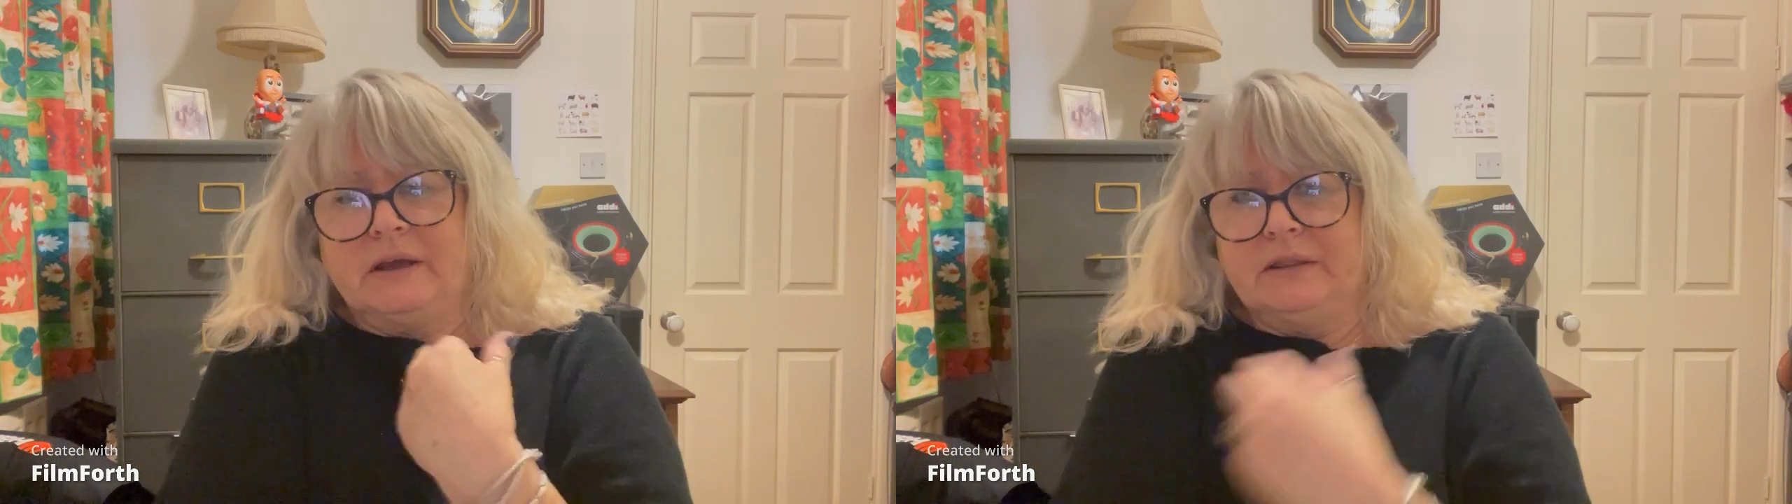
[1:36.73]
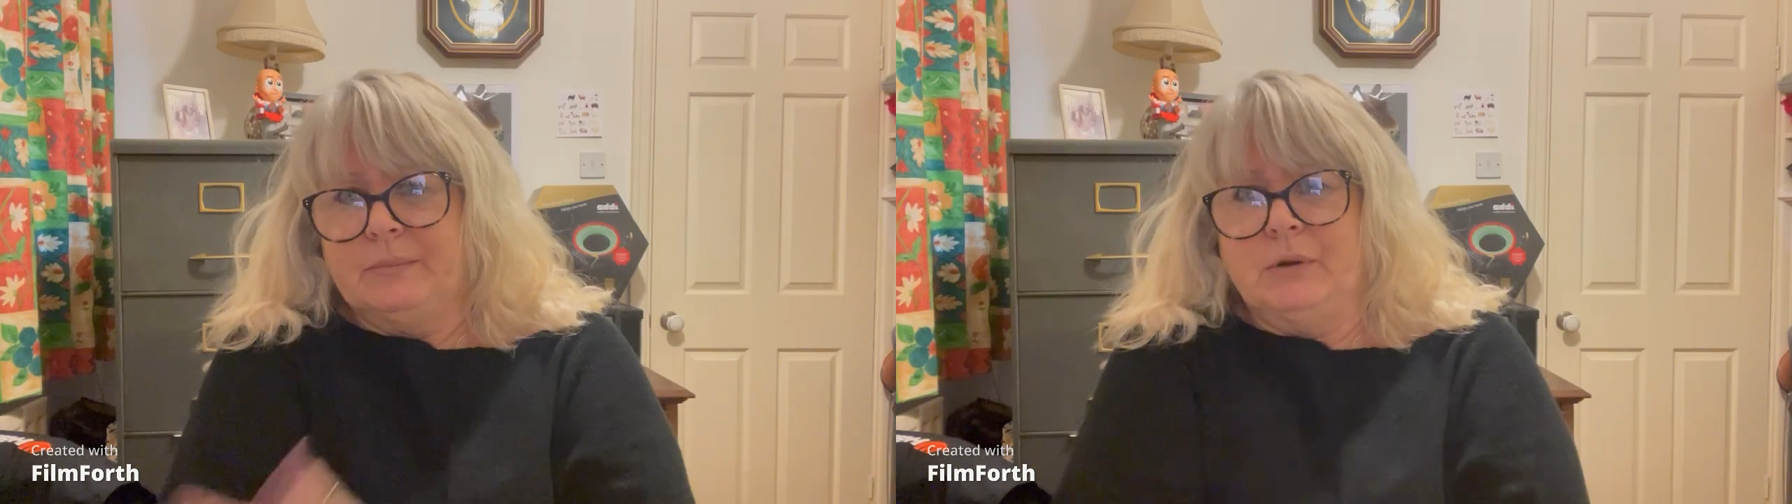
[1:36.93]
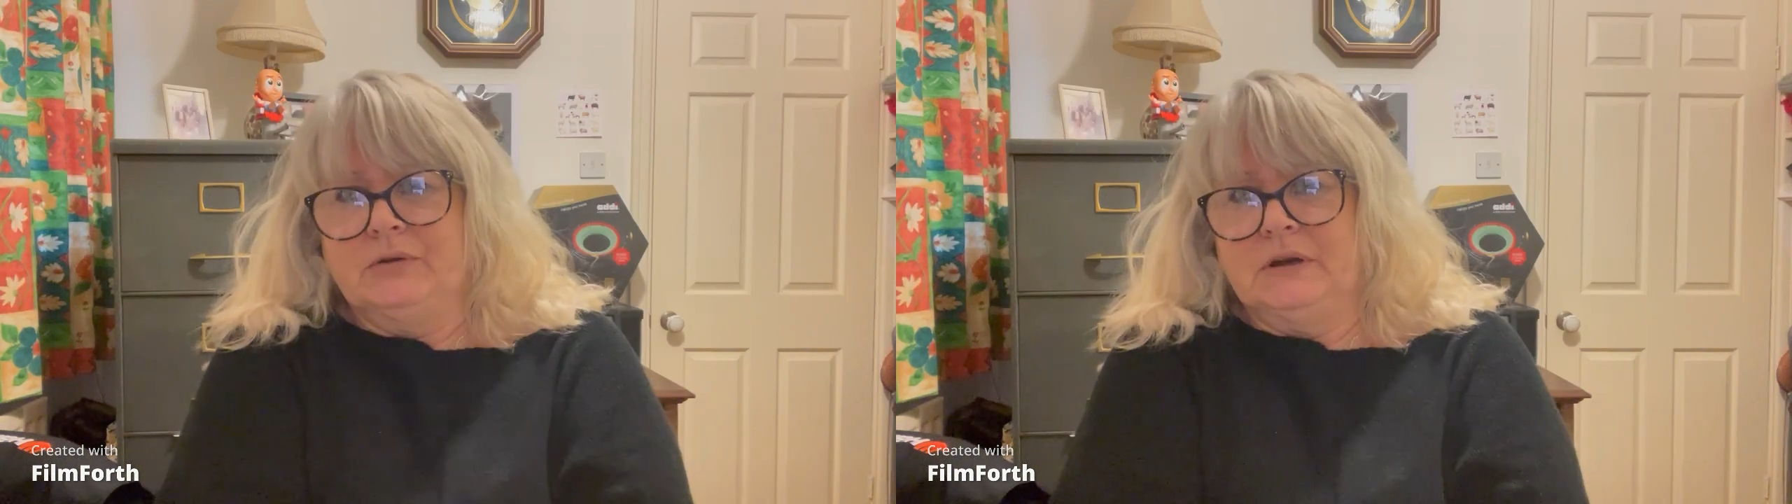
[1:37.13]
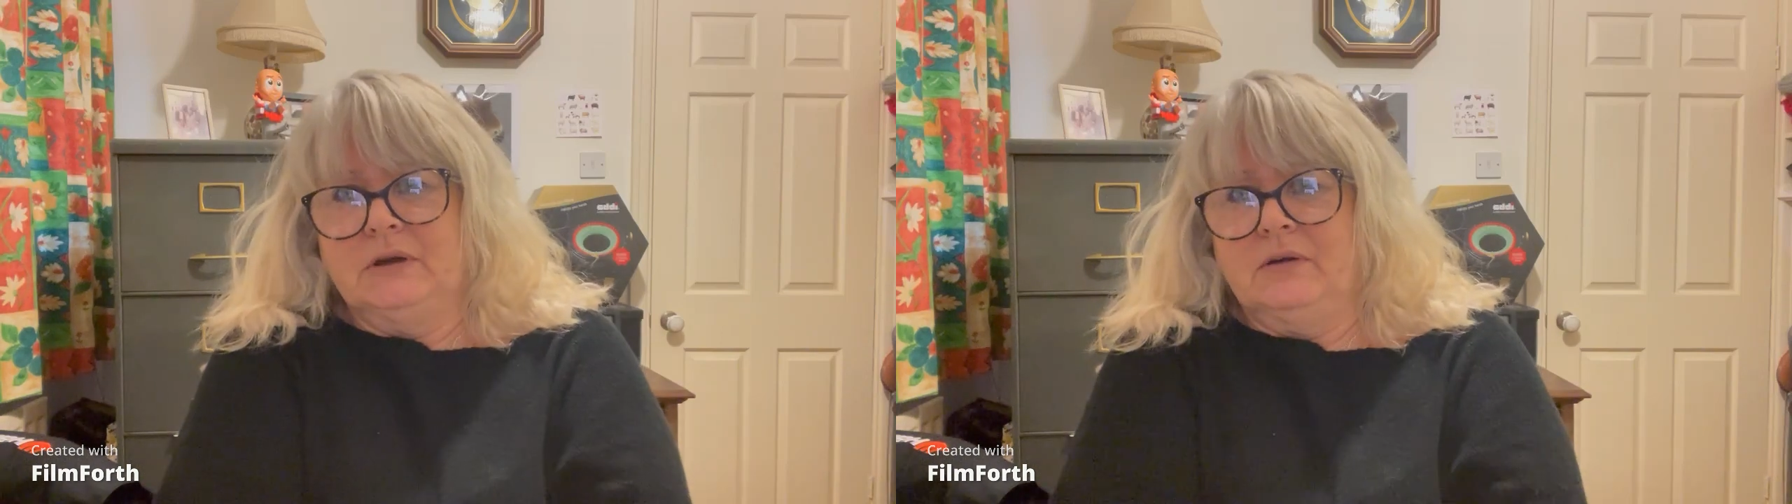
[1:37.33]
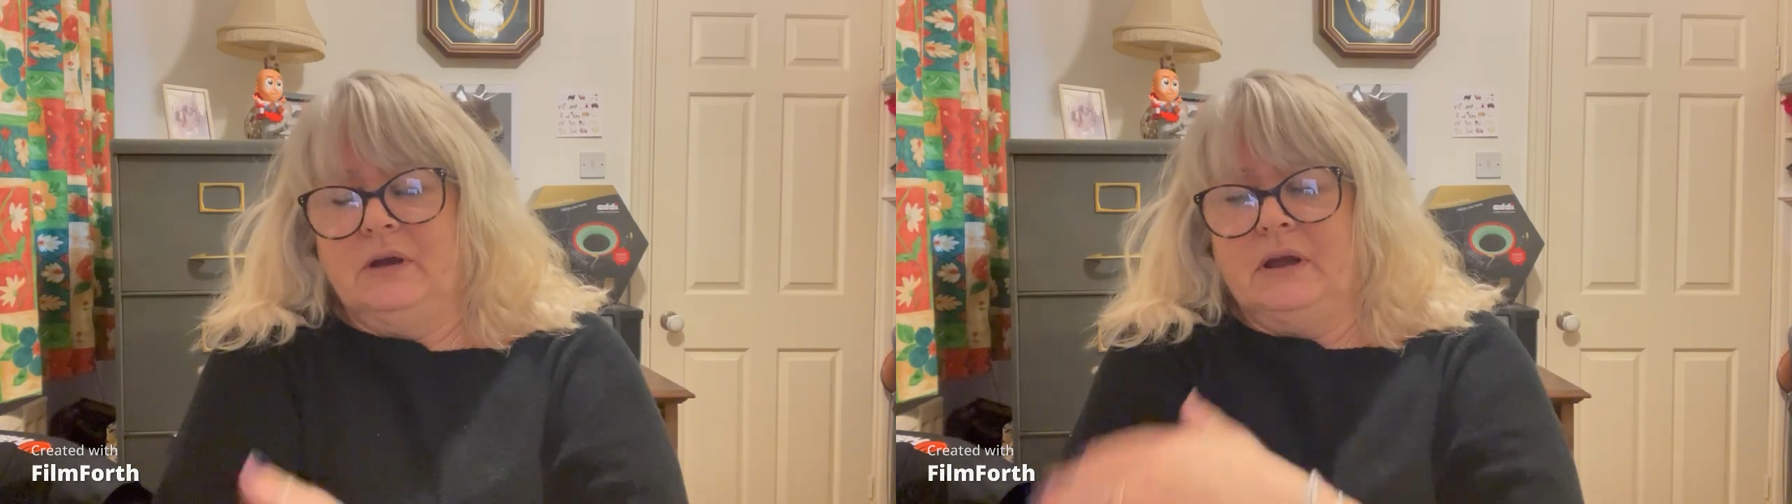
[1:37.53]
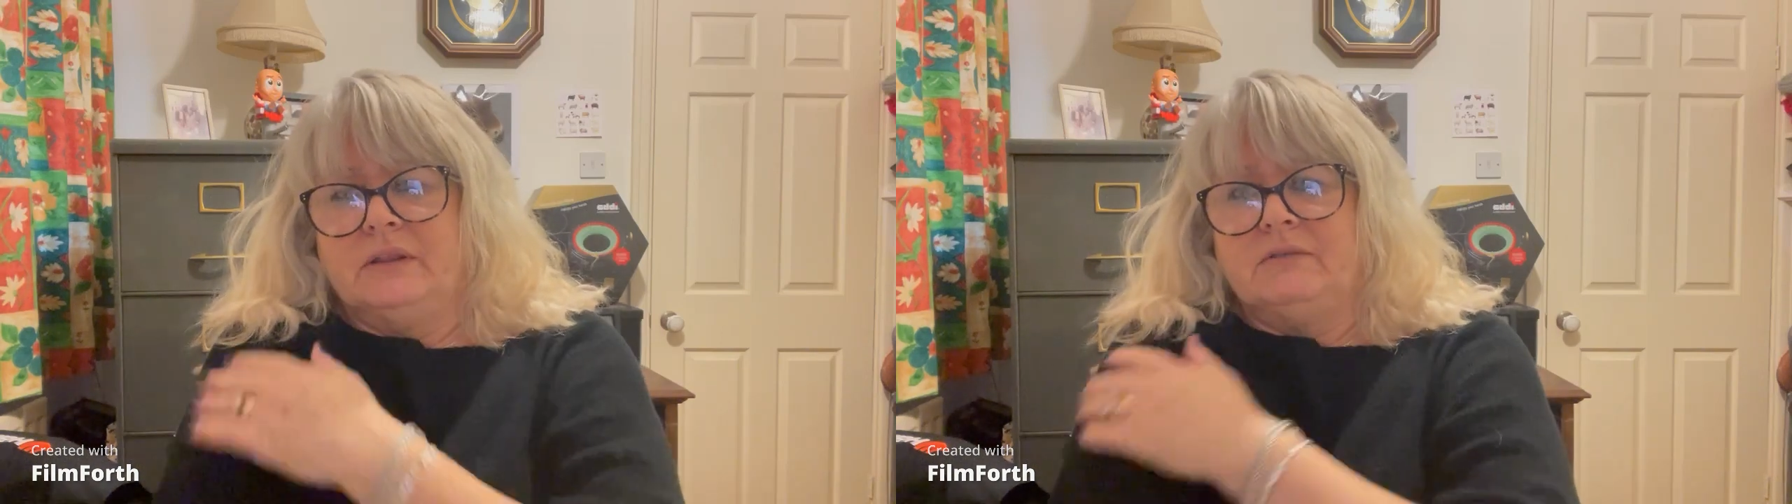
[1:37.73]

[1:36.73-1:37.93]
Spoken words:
and the body longer.